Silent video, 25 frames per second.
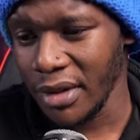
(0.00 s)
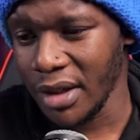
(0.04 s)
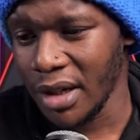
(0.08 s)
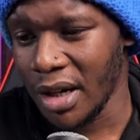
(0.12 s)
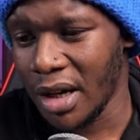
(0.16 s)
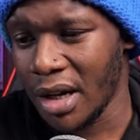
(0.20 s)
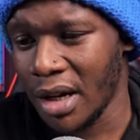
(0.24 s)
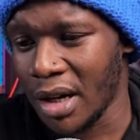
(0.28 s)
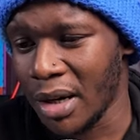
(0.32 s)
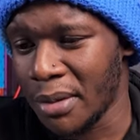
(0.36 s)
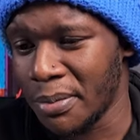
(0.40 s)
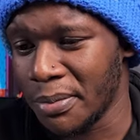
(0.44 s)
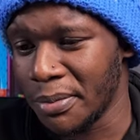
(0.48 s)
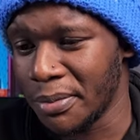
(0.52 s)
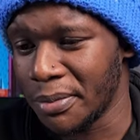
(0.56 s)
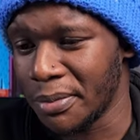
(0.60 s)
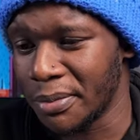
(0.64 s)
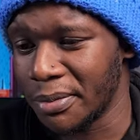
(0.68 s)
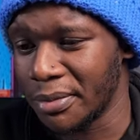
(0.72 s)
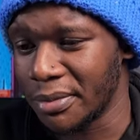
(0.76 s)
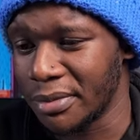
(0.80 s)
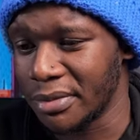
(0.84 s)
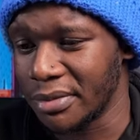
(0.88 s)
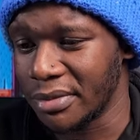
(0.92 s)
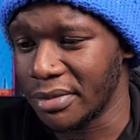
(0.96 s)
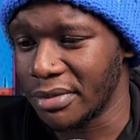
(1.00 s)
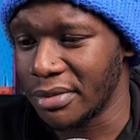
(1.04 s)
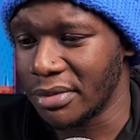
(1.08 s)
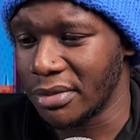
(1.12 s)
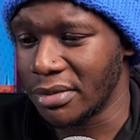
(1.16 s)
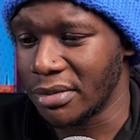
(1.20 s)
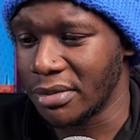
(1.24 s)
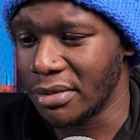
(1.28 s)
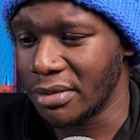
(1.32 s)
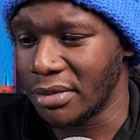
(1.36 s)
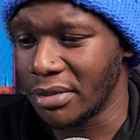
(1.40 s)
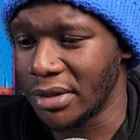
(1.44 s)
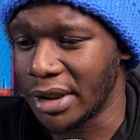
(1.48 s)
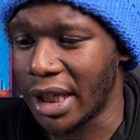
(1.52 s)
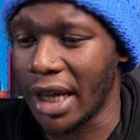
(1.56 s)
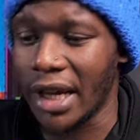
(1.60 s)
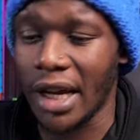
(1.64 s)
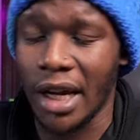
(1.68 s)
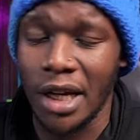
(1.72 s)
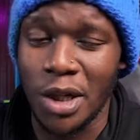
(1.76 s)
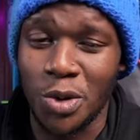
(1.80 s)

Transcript: yeah,